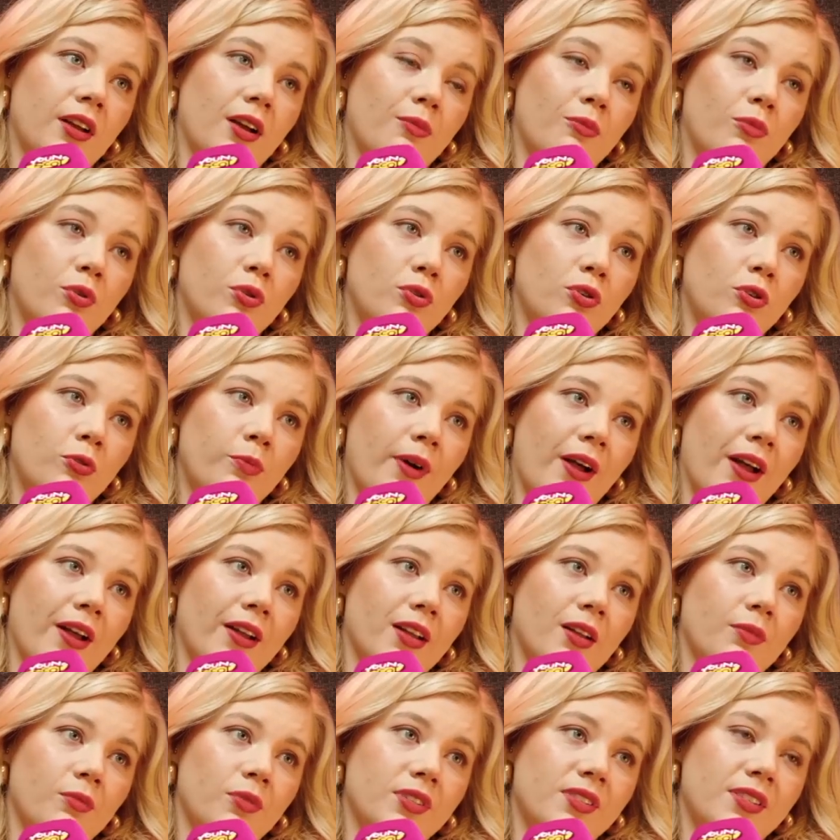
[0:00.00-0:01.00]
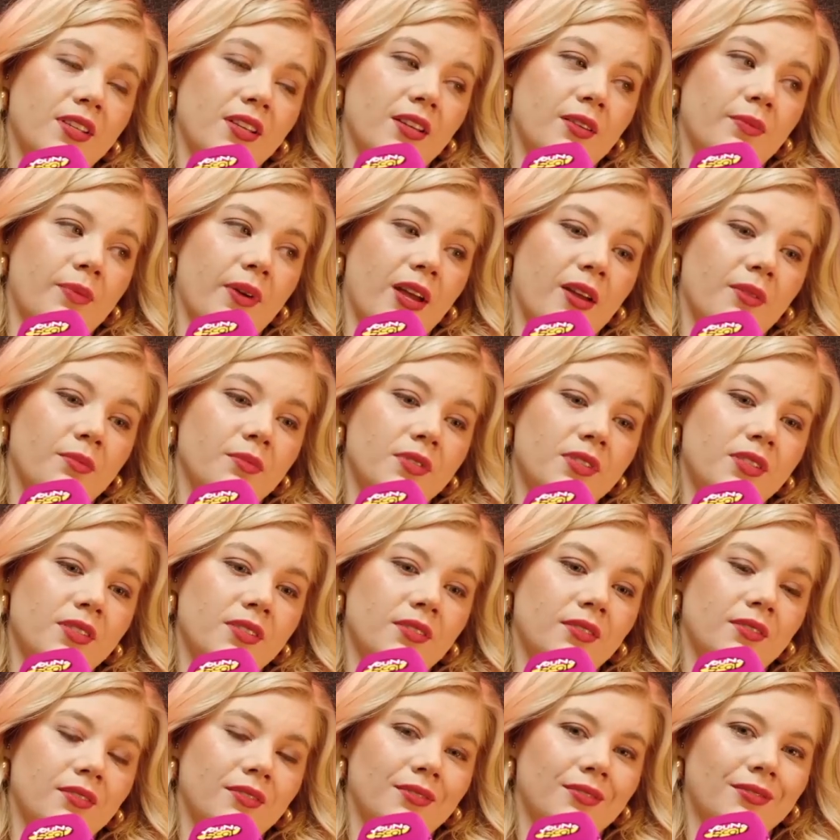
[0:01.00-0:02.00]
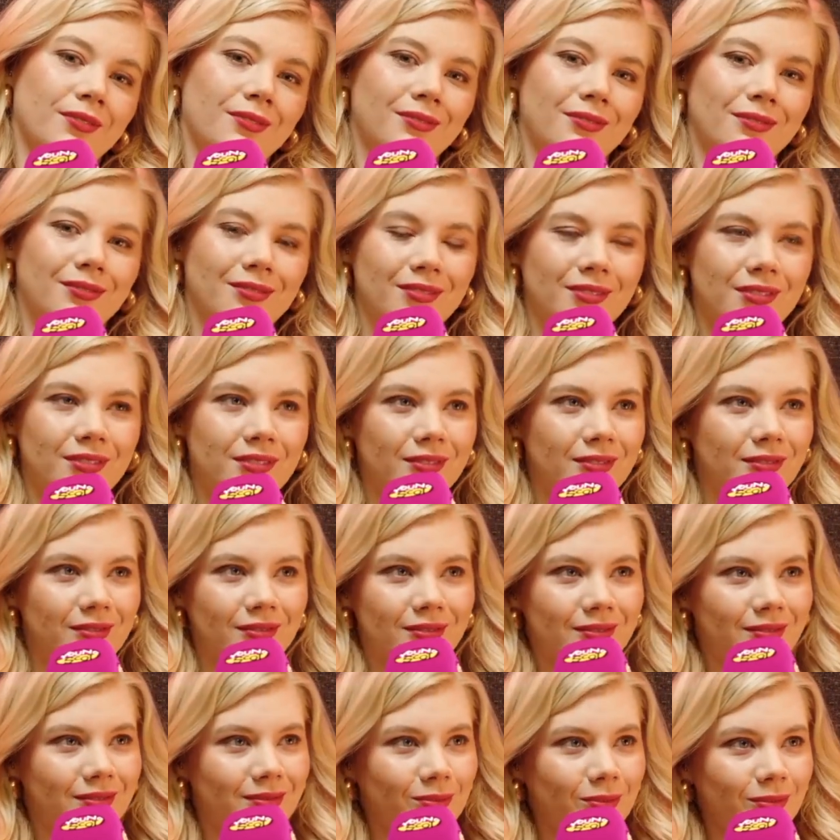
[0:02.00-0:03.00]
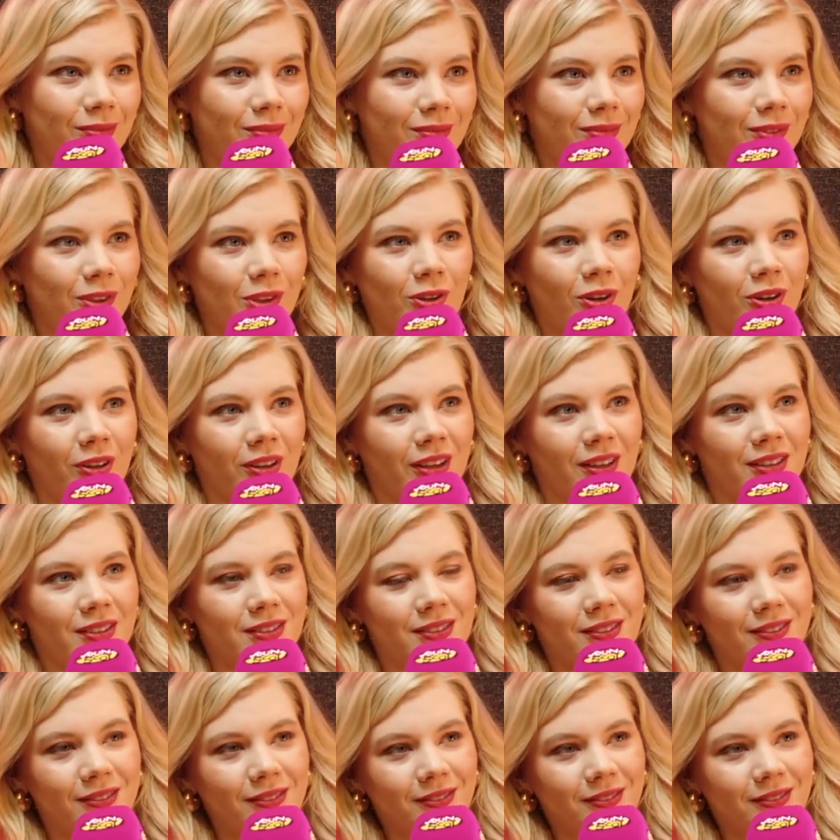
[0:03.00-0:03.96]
And we'll go back and we'll say to Bemz, you got this.